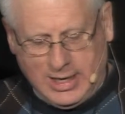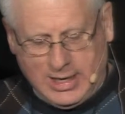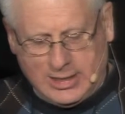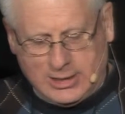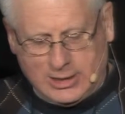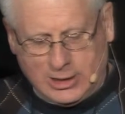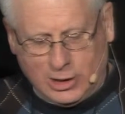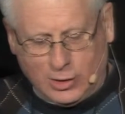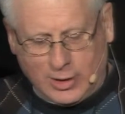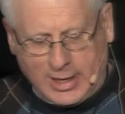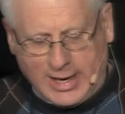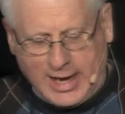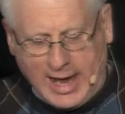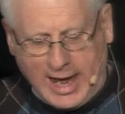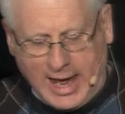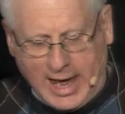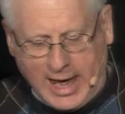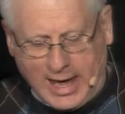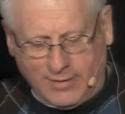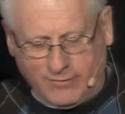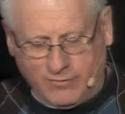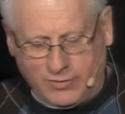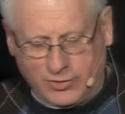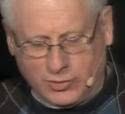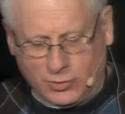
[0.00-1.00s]
Nearly
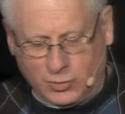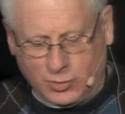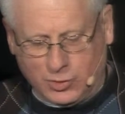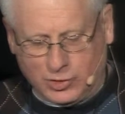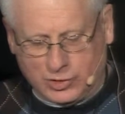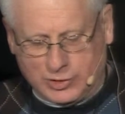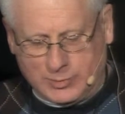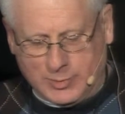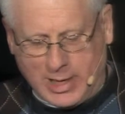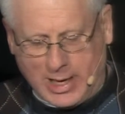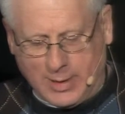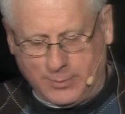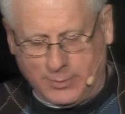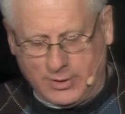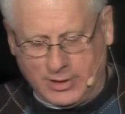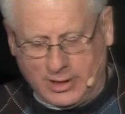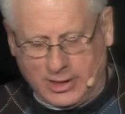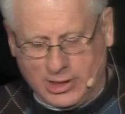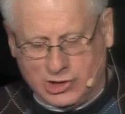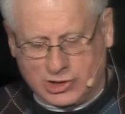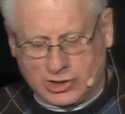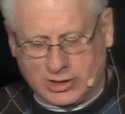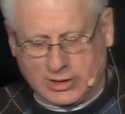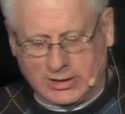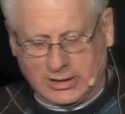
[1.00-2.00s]
half of the world's
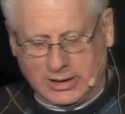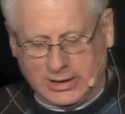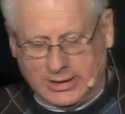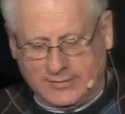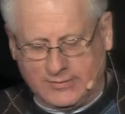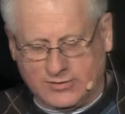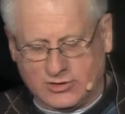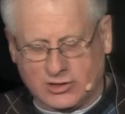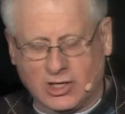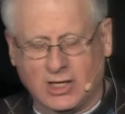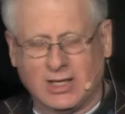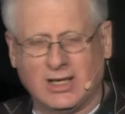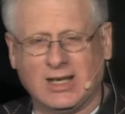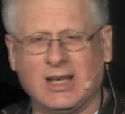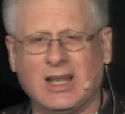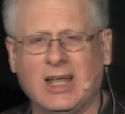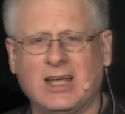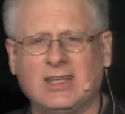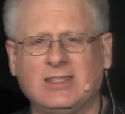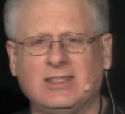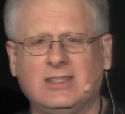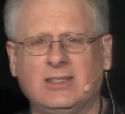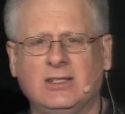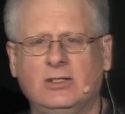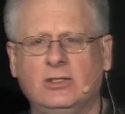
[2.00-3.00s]
population lives on
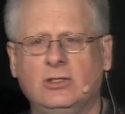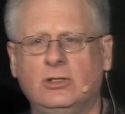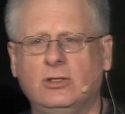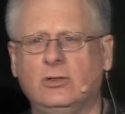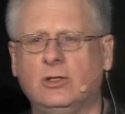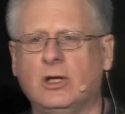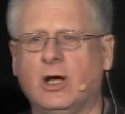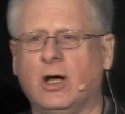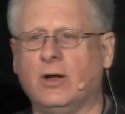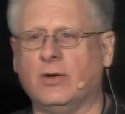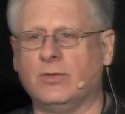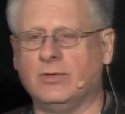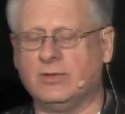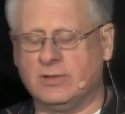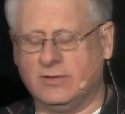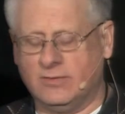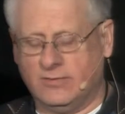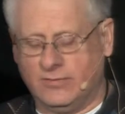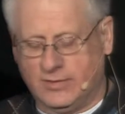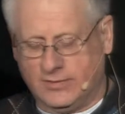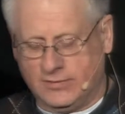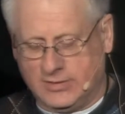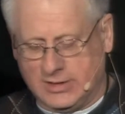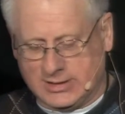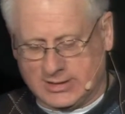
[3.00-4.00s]
less than
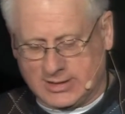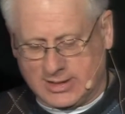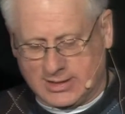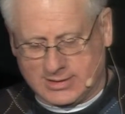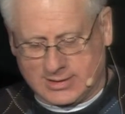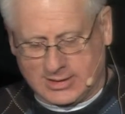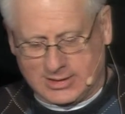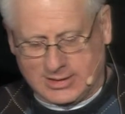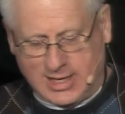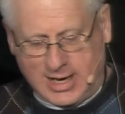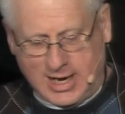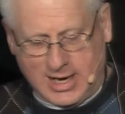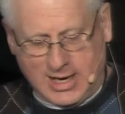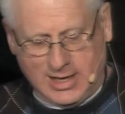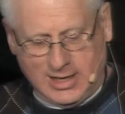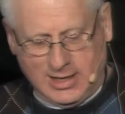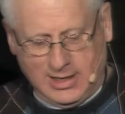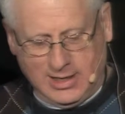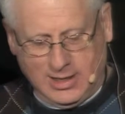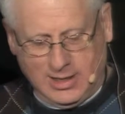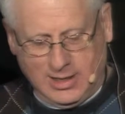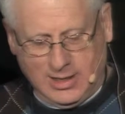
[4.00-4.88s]
$2.50 a day.